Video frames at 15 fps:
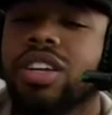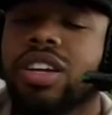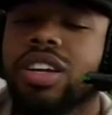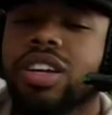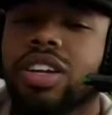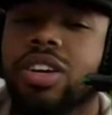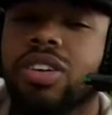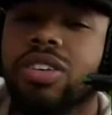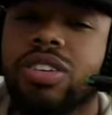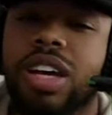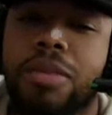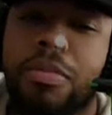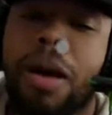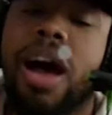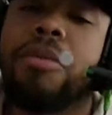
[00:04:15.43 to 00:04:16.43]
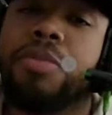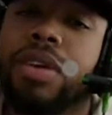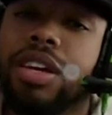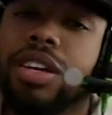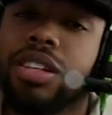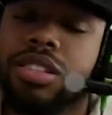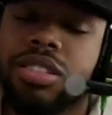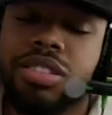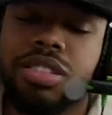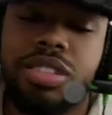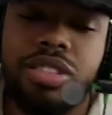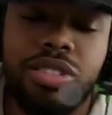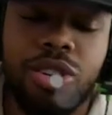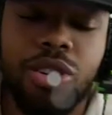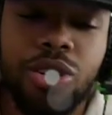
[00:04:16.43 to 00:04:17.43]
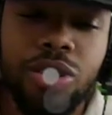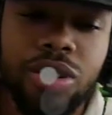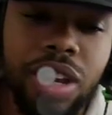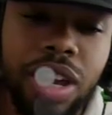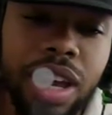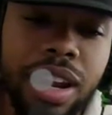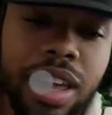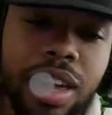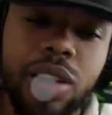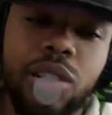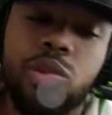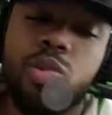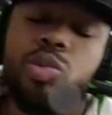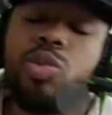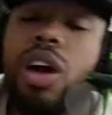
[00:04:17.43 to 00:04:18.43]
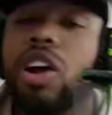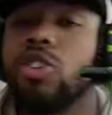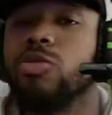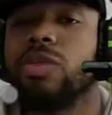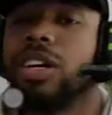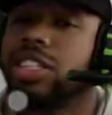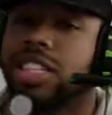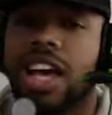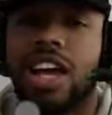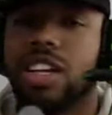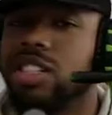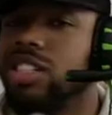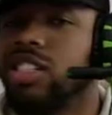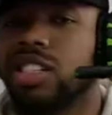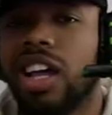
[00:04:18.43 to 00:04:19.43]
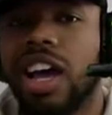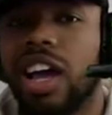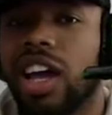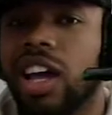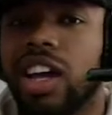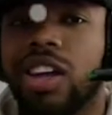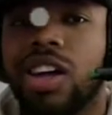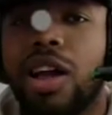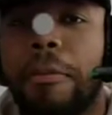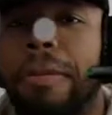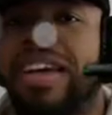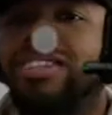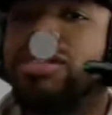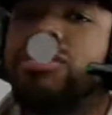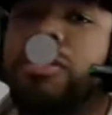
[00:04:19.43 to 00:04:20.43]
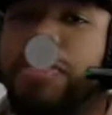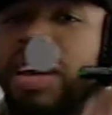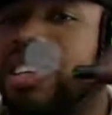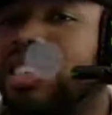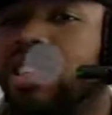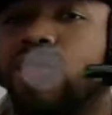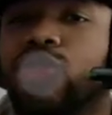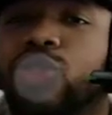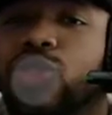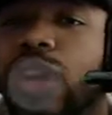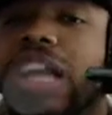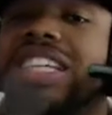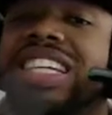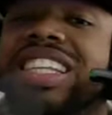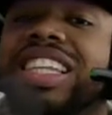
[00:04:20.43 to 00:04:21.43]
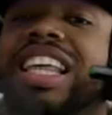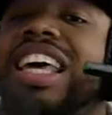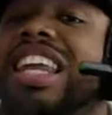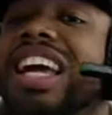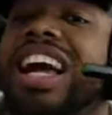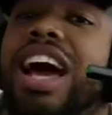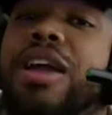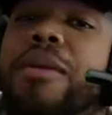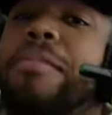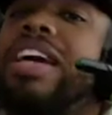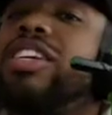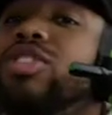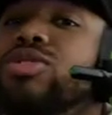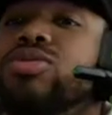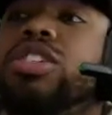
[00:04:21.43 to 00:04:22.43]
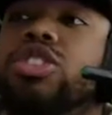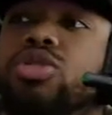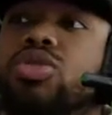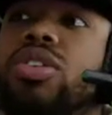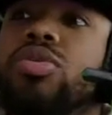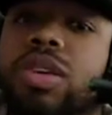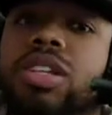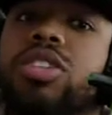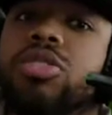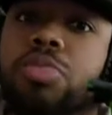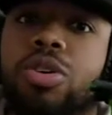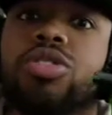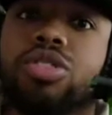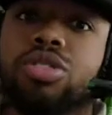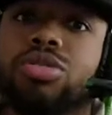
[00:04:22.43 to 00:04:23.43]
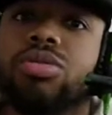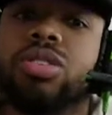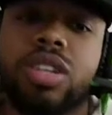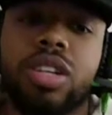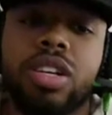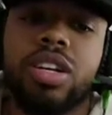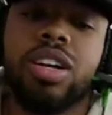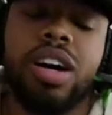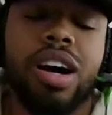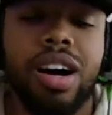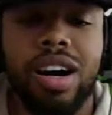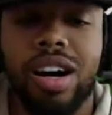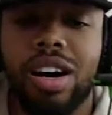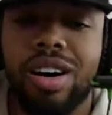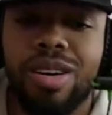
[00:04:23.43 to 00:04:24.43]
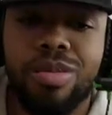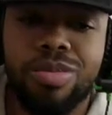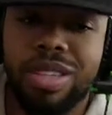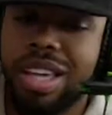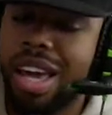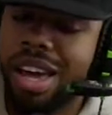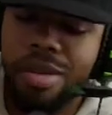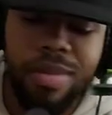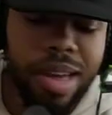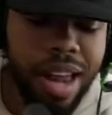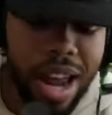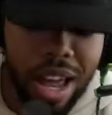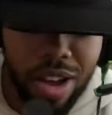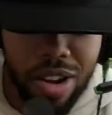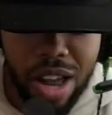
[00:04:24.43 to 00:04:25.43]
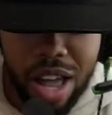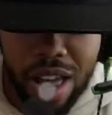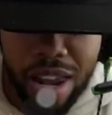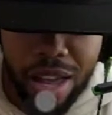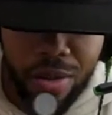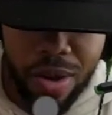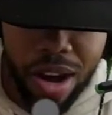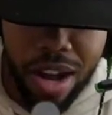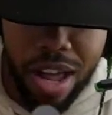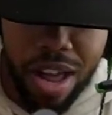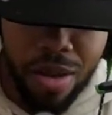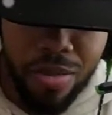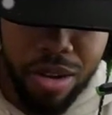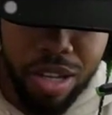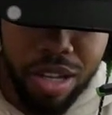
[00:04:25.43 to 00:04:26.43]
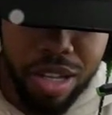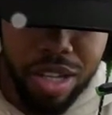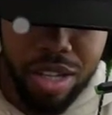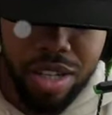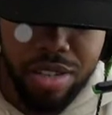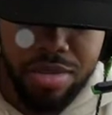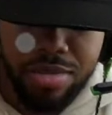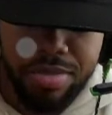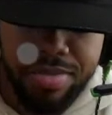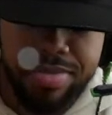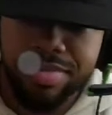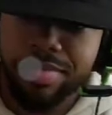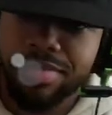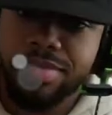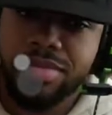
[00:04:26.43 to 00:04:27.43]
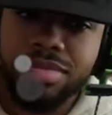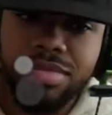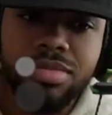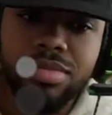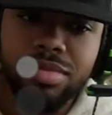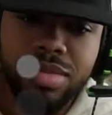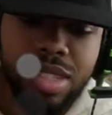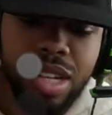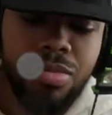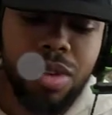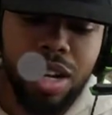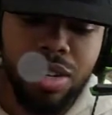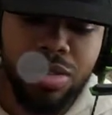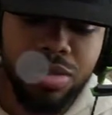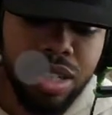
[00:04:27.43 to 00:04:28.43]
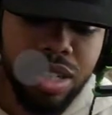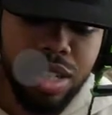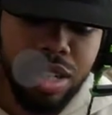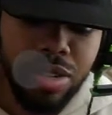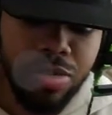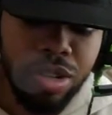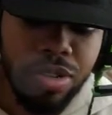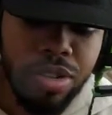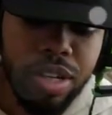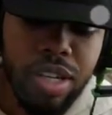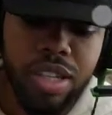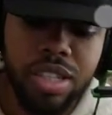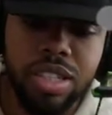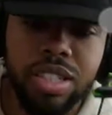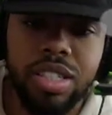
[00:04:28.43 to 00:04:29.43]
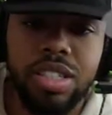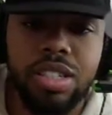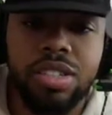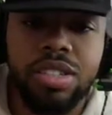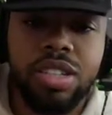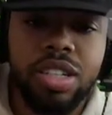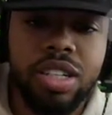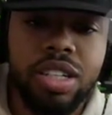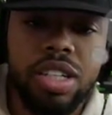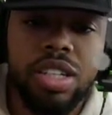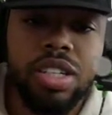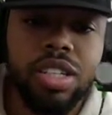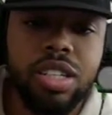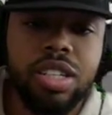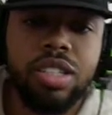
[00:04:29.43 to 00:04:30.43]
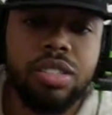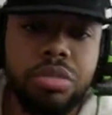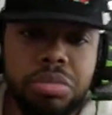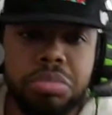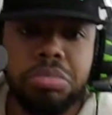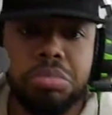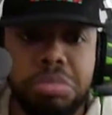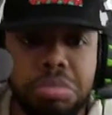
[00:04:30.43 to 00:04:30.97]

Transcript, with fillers: you know, in my opinion to the song, and then Rondo Montana just like picks up the pace and goes crazy, and then it kind of makes you enjoy Ridla's part two. Uh, yeah, man, I ain't gonna lie, like right now, I'm really uh, I'm rocking with a uh, boy right now. Let's continue. Red red I